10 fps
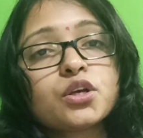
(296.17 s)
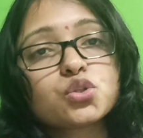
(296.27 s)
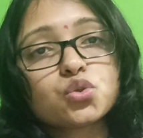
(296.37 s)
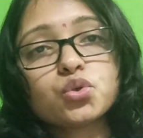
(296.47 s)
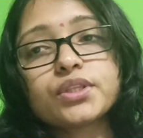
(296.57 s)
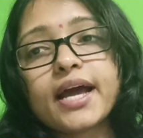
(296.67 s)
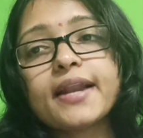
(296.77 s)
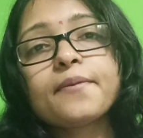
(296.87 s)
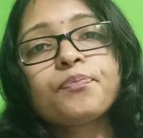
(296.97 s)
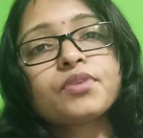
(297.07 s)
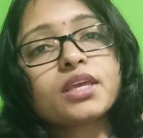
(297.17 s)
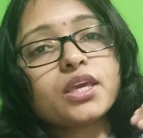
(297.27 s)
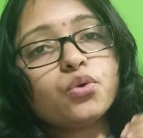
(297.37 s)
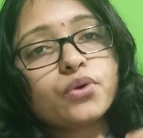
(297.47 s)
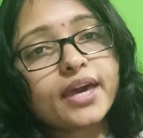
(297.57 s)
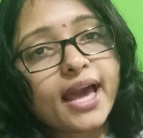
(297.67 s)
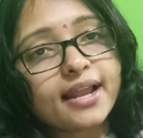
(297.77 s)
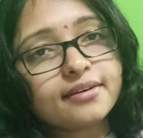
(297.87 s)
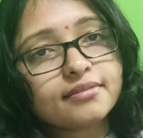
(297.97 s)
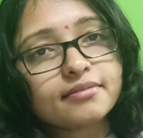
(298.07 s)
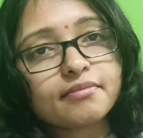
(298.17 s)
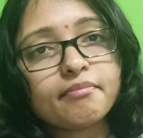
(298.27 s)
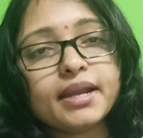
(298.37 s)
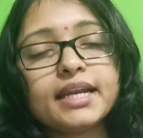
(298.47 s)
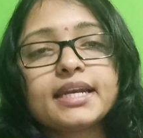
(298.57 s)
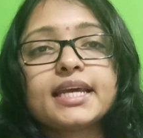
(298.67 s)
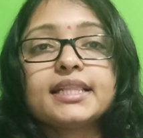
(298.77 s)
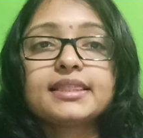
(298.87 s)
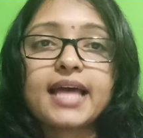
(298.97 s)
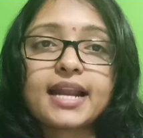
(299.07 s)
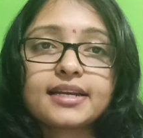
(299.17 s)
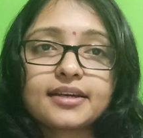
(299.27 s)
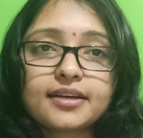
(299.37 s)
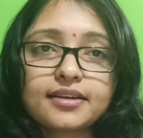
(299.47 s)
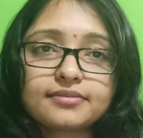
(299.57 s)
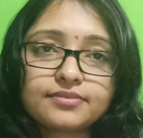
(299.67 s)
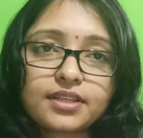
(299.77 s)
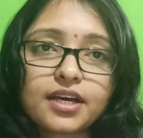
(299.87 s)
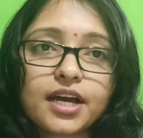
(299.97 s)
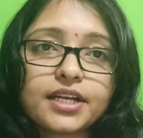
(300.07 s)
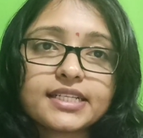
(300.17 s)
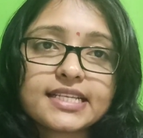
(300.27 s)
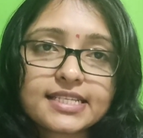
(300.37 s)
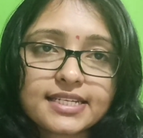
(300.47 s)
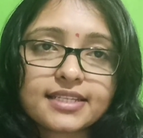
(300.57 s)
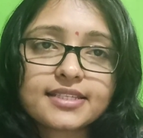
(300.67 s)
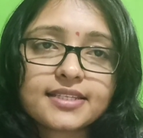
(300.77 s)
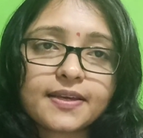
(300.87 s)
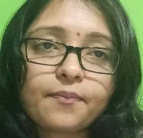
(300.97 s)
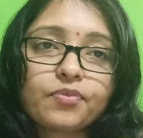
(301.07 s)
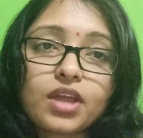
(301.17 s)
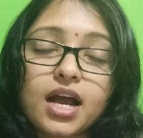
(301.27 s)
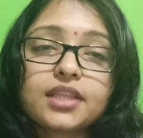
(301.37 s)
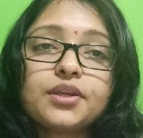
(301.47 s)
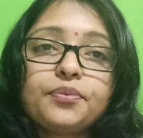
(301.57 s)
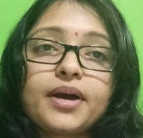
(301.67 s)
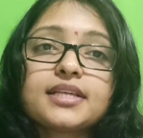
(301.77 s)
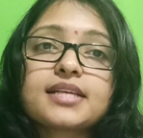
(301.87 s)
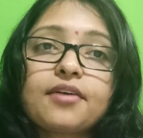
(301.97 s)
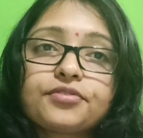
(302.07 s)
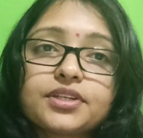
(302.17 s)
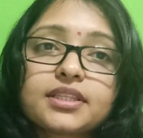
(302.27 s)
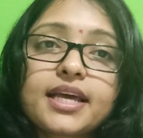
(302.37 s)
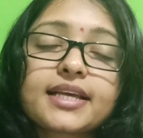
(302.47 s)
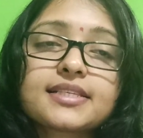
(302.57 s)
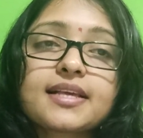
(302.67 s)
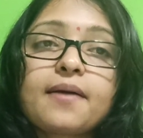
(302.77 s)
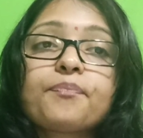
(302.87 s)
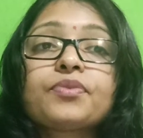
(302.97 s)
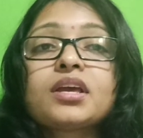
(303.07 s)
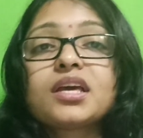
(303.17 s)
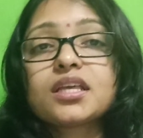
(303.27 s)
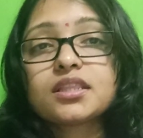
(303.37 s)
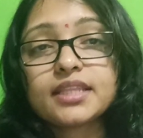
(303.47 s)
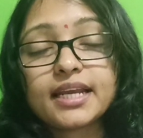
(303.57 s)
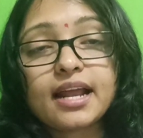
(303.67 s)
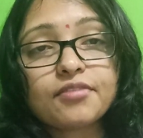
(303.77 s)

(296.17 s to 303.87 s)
so that you can maintain that consistency. Otherwise, after the exam, then